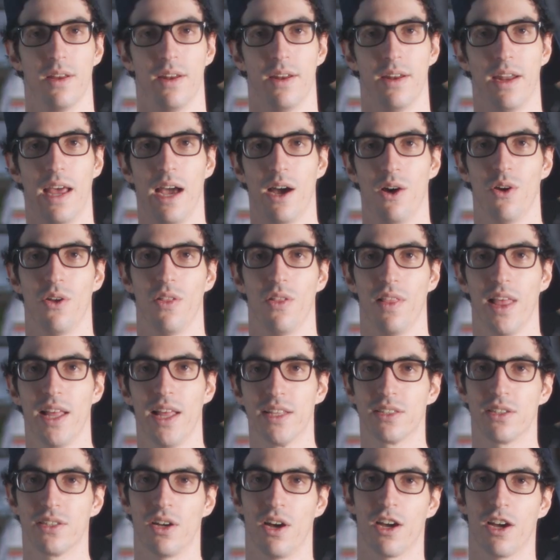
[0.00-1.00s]
Now
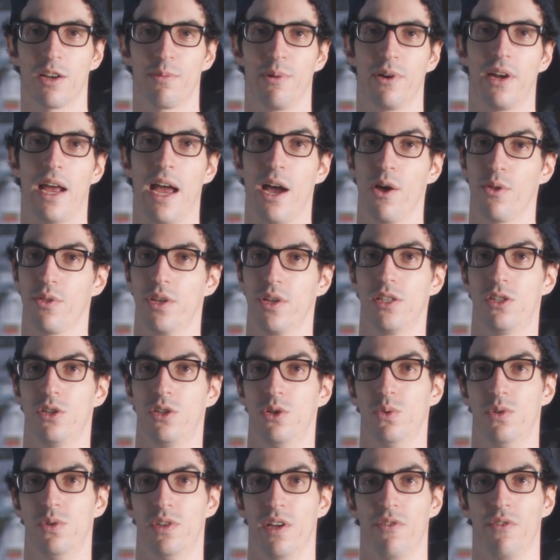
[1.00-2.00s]
let's talk about how these
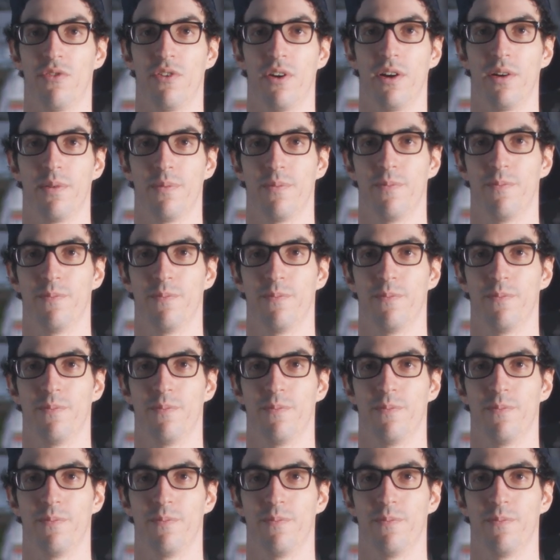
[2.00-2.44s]
two differ.